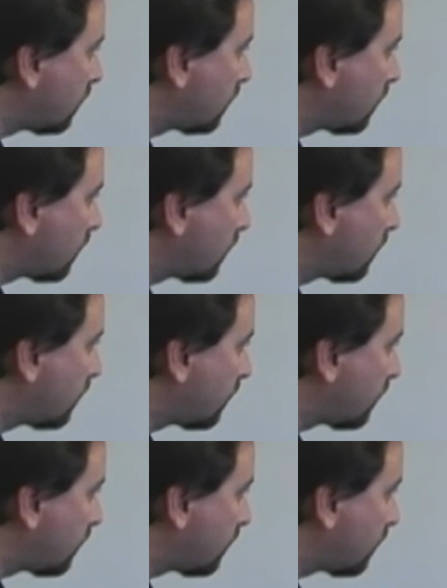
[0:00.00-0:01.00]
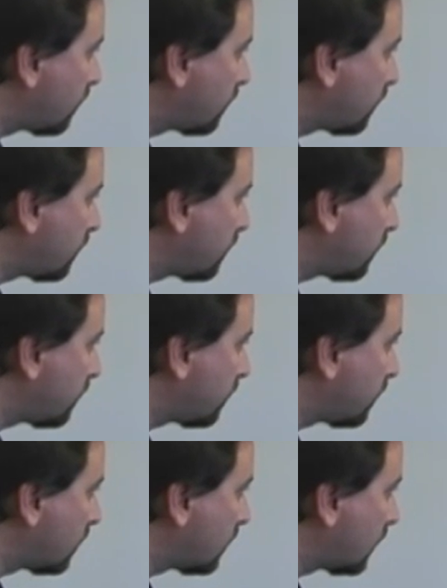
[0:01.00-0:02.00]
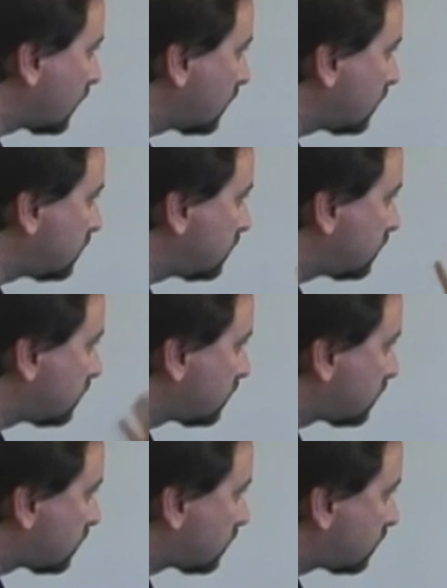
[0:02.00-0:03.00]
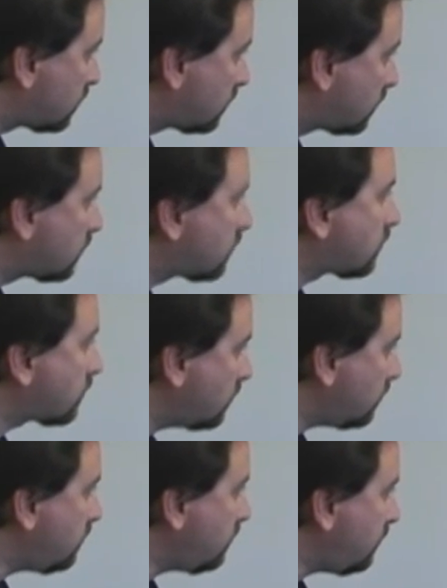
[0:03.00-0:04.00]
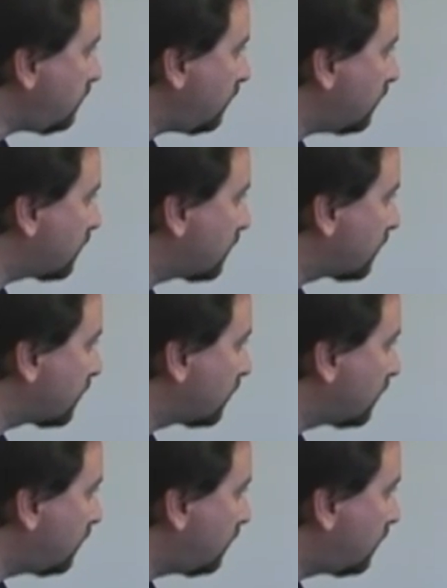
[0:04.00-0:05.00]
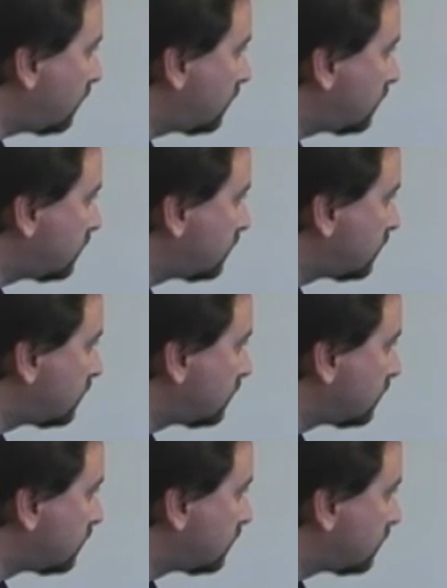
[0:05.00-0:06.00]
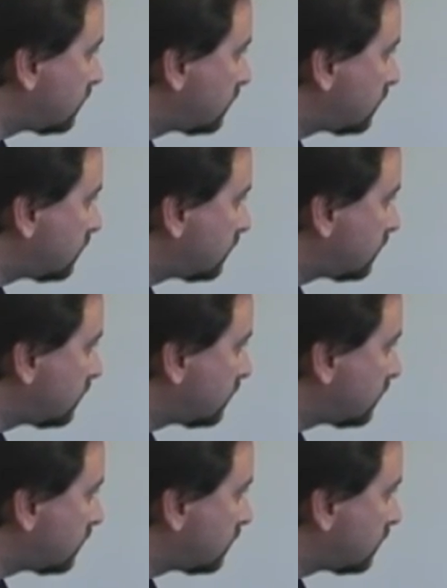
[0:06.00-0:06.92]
[no speech]